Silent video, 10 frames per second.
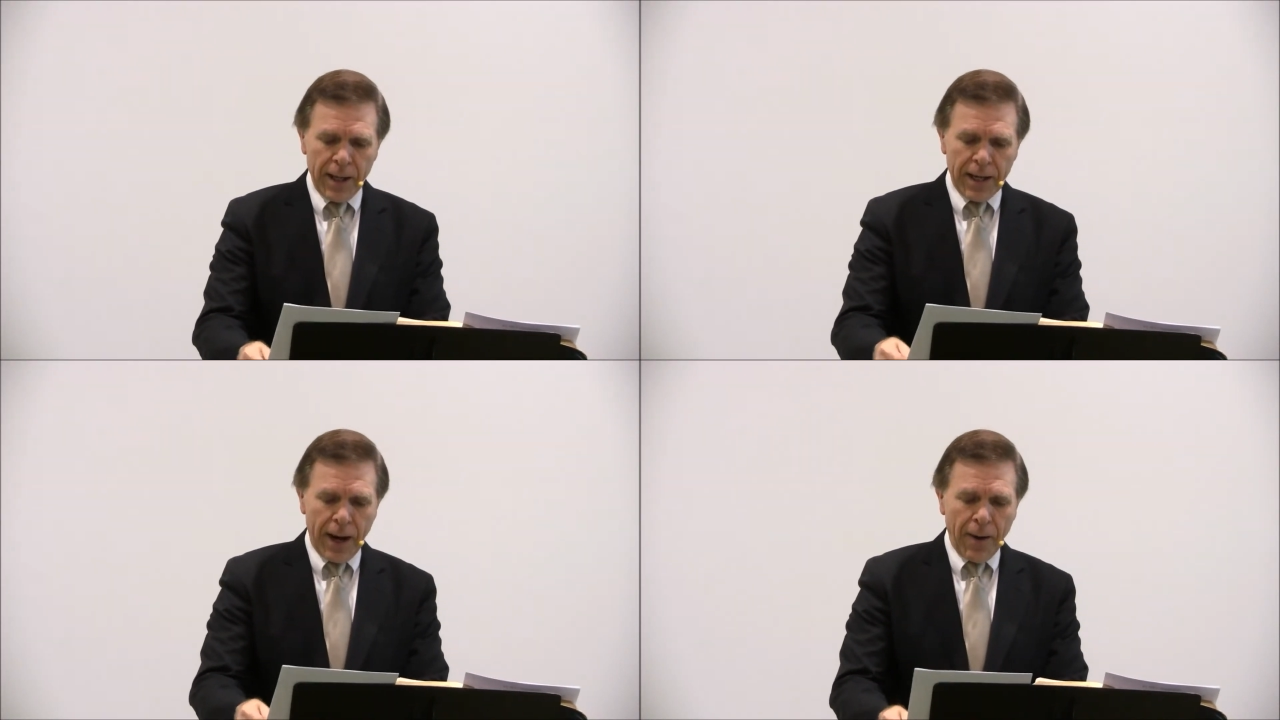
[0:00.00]

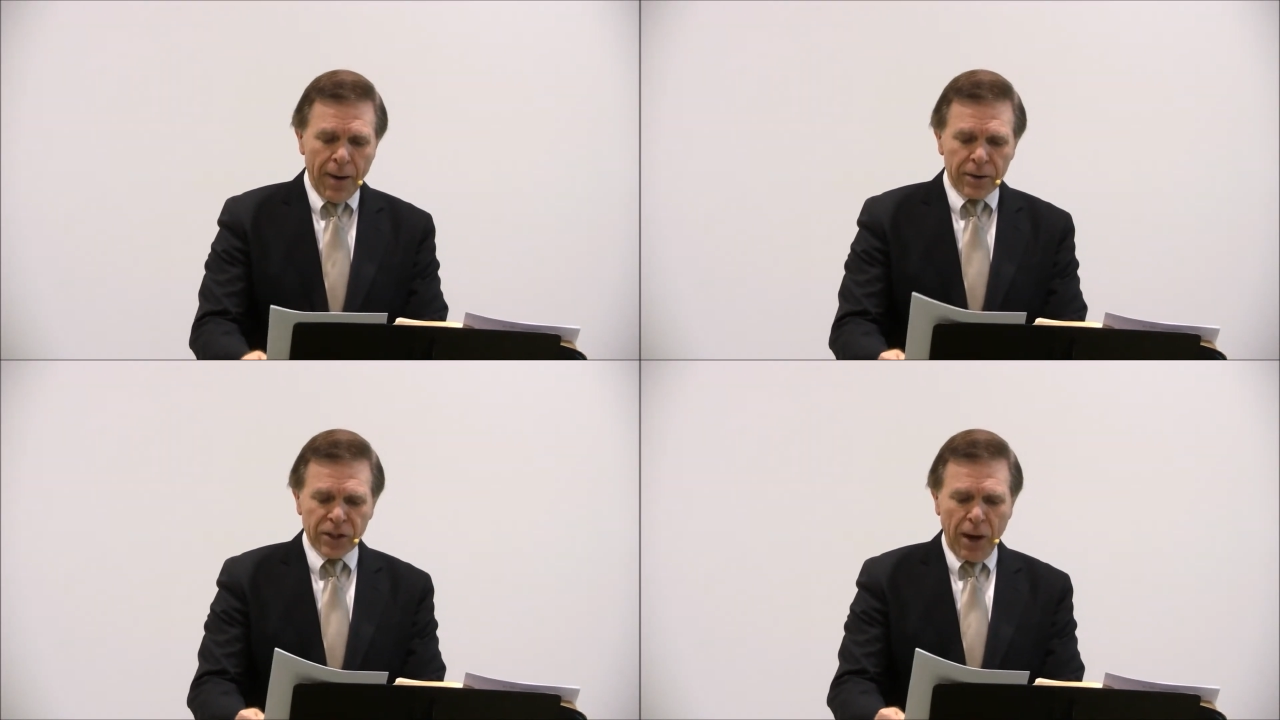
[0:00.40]
Now,
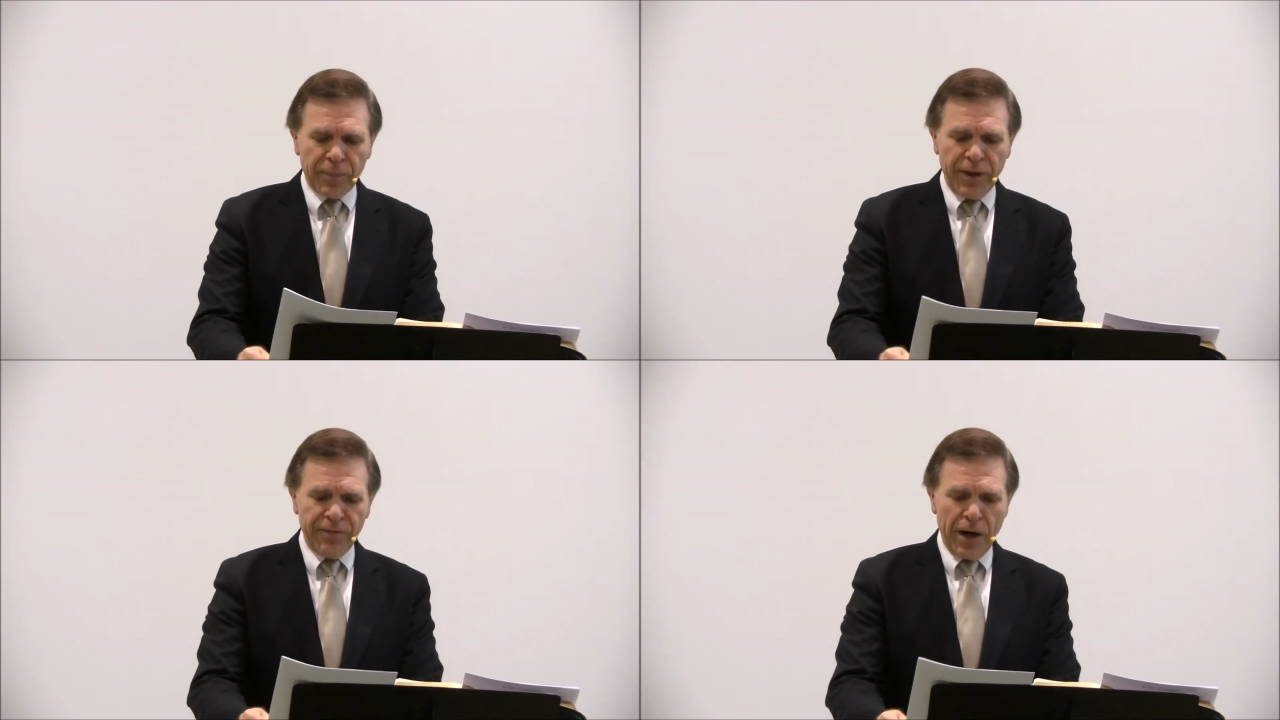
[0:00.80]

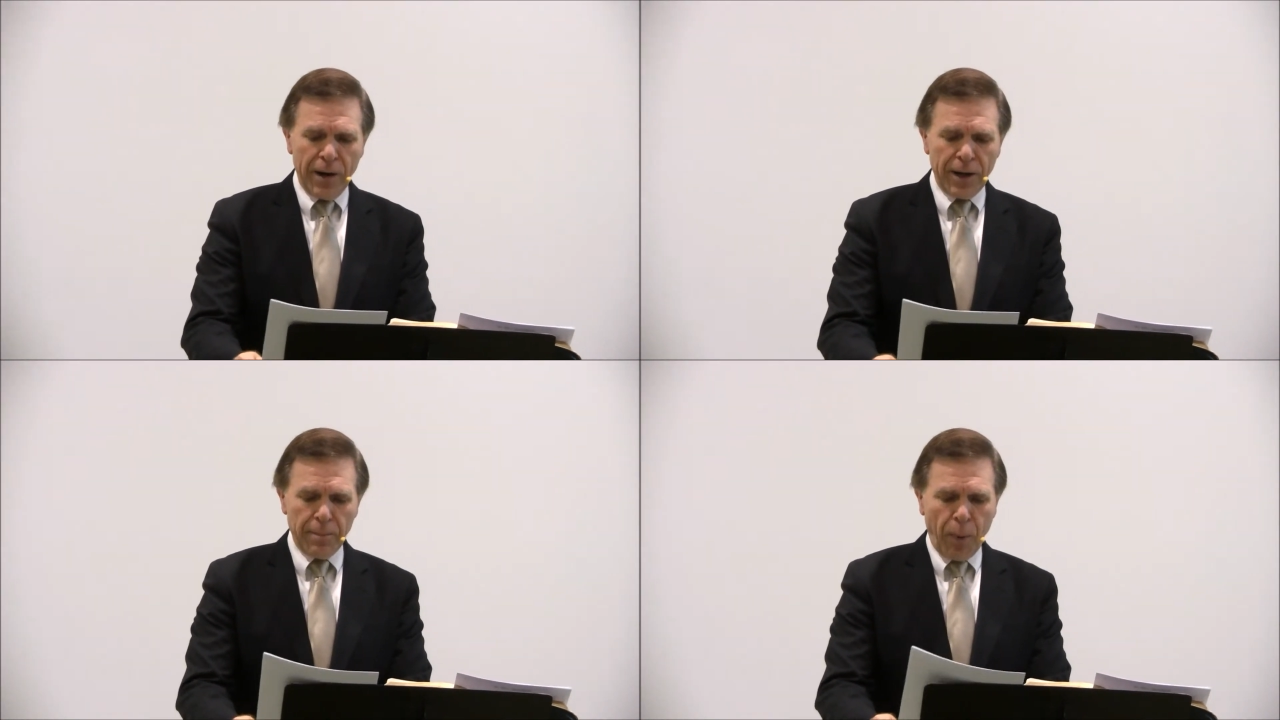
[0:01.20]
something
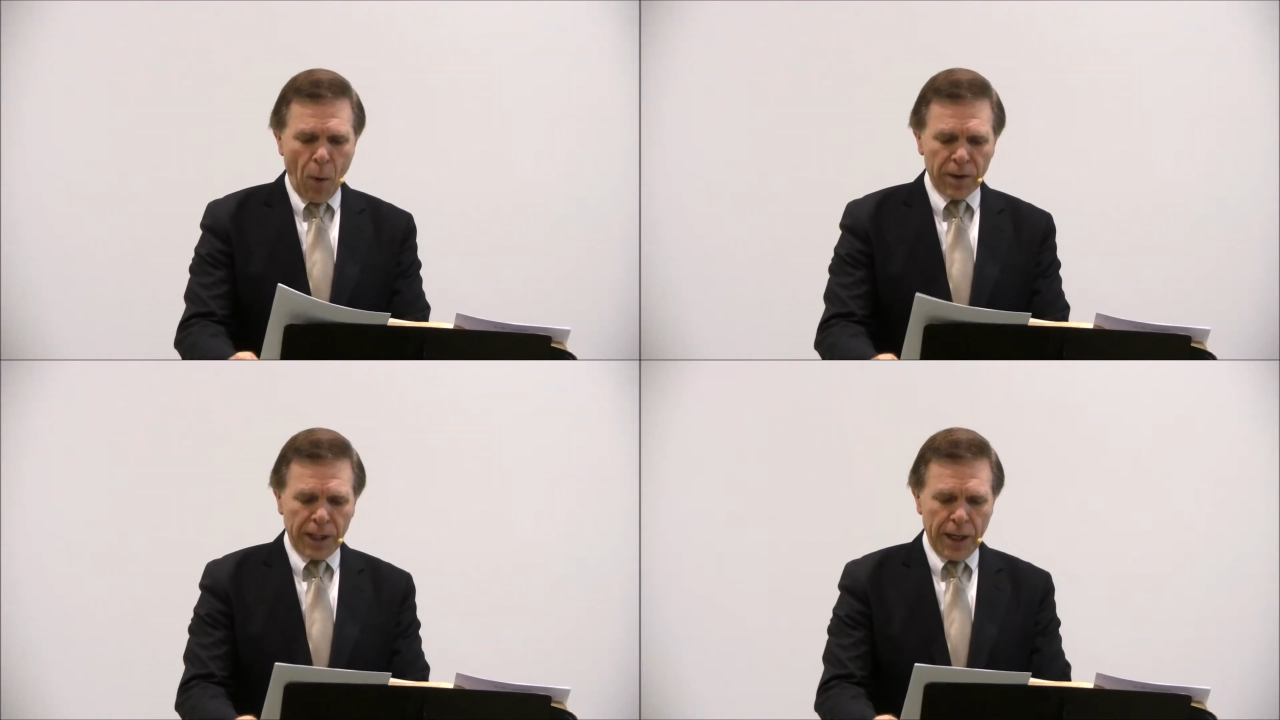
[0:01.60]
very
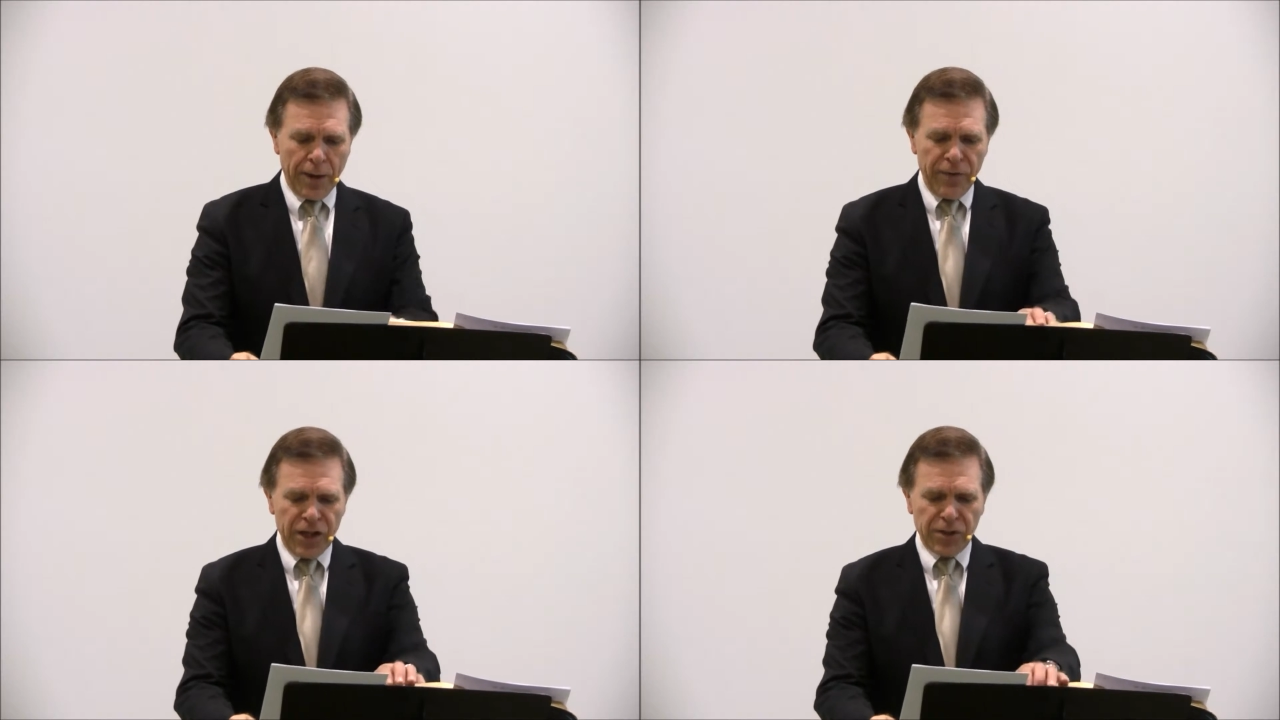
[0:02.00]
important
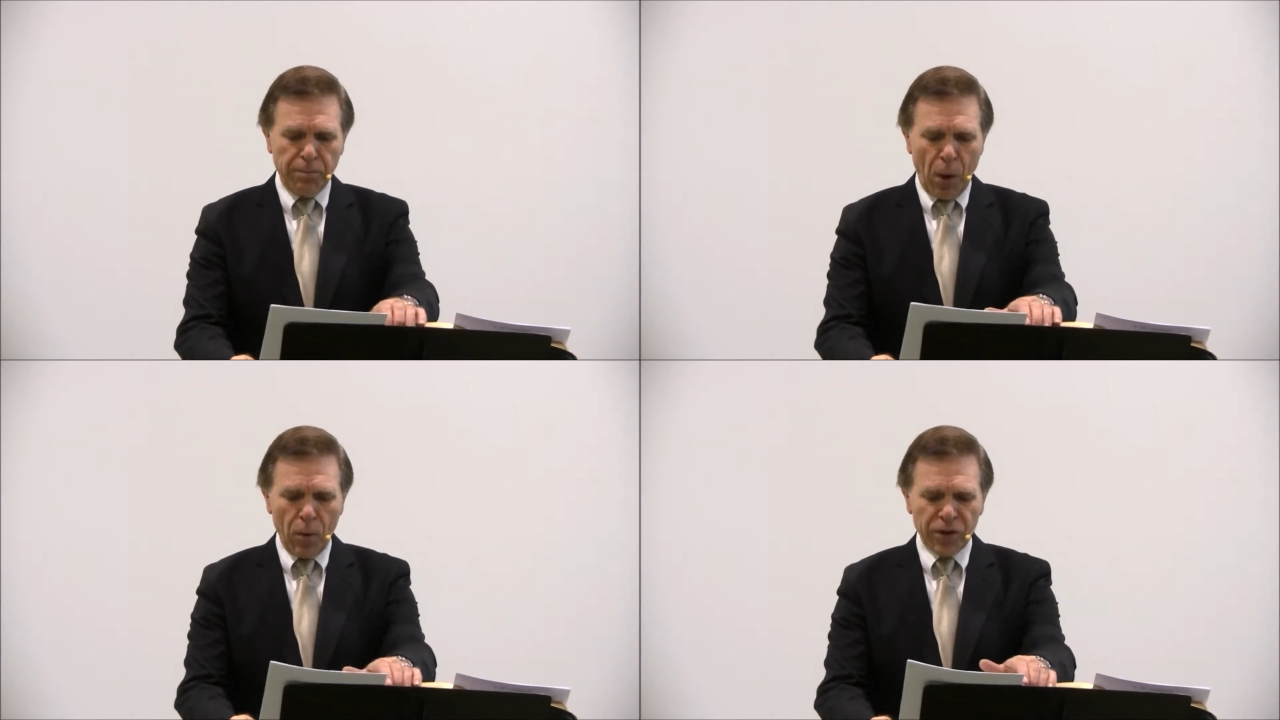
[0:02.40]
here in this
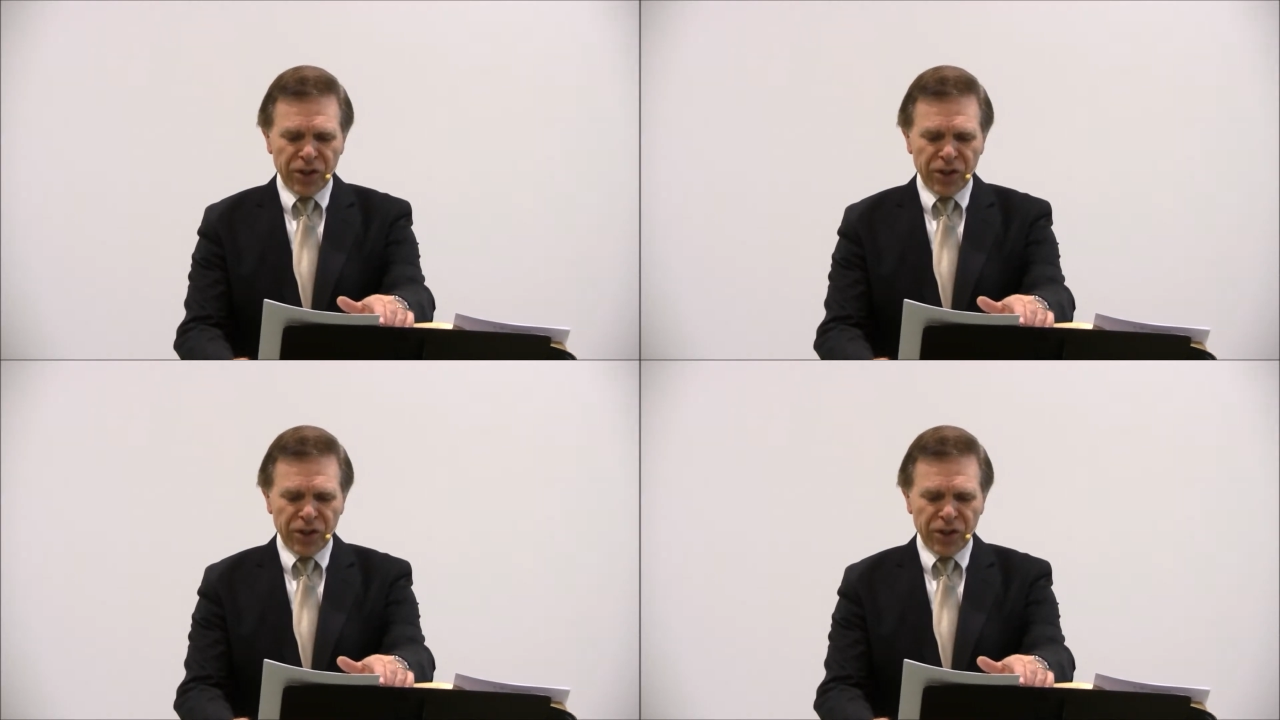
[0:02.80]
bold